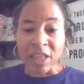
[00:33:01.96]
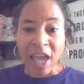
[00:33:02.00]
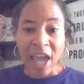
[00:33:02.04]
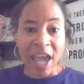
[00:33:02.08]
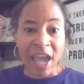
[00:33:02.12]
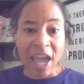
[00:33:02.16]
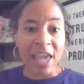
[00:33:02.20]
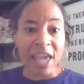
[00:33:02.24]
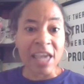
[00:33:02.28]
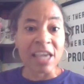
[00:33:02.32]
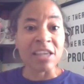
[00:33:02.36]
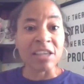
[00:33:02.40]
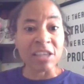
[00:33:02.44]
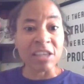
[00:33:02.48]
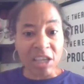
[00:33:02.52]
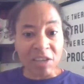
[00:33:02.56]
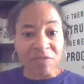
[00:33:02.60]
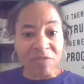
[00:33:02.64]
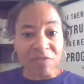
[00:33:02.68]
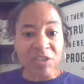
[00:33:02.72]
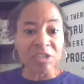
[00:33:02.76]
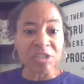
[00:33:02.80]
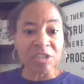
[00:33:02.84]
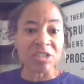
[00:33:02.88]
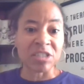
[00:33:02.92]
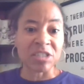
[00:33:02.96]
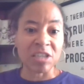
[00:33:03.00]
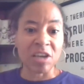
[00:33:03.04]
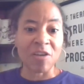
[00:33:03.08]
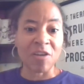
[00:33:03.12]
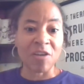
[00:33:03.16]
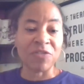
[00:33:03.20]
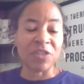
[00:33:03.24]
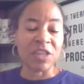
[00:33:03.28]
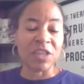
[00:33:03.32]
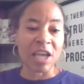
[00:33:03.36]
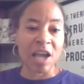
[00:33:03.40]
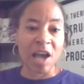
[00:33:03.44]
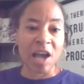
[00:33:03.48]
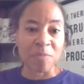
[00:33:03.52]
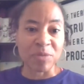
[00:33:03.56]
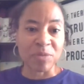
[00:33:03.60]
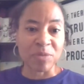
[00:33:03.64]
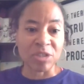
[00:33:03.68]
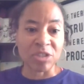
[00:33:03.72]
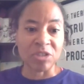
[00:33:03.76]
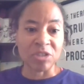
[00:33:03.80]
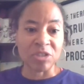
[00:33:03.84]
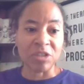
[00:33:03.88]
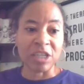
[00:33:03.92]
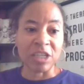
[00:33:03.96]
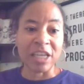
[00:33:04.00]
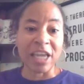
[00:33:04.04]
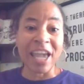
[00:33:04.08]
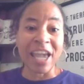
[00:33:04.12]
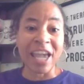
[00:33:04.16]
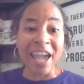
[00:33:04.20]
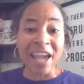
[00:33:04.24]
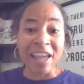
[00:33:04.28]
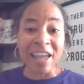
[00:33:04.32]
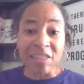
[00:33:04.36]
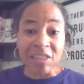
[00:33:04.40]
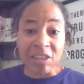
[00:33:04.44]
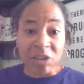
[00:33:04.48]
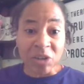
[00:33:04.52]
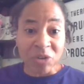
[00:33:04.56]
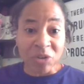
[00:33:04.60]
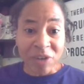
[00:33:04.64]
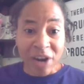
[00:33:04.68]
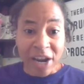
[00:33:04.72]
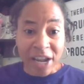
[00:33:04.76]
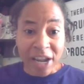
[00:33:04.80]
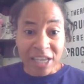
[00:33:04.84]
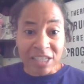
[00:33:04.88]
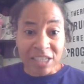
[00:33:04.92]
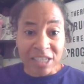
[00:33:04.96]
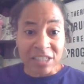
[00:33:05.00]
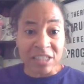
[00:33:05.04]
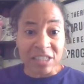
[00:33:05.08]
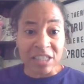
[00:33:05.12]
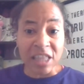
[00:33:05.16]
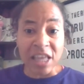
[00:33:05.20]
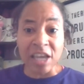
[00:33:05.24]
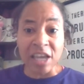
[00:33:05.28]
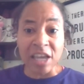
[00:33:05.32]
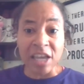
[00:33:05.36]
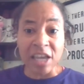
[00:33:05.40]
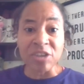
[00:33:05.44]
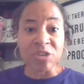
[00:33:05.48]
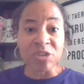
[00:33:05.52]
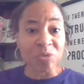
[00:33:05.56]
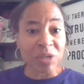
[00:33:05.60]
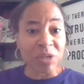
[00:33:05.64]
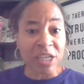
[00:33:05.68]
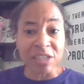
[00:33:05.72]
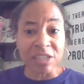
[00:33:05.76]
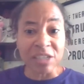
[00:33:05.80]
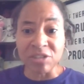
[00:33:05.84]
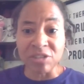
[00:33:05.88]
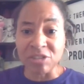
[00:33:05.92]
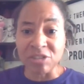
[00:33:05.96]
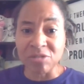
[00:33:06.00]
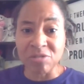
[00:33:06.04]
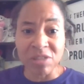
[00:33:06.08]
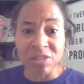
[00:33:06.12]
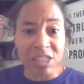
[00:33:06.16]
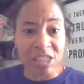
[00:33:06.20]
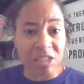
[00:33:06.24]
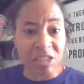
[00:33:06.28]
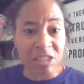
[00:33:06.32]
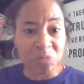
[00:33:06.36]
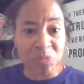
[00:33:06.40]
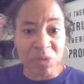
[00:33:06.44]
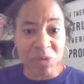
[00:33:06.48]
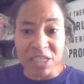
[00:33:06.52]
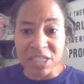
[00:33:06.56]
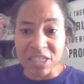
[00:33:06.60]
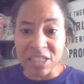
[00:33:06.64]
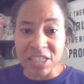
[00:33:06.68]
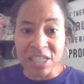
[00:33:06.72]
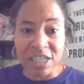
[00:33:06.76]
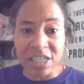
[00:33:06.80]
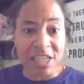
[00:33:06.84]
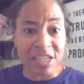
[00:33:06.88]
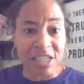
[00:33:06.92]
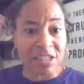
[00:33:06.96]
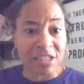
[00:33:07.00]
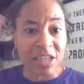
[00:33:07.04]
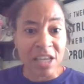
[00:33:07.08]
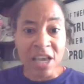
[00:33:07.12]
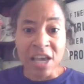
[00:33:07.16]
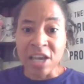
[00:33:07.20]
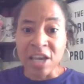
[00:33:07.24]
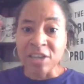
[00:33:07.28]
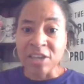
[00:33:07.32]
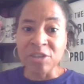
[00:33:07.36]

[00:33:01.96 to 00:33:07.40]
Hey, give yourself the opportunity and the grace that you can do this business.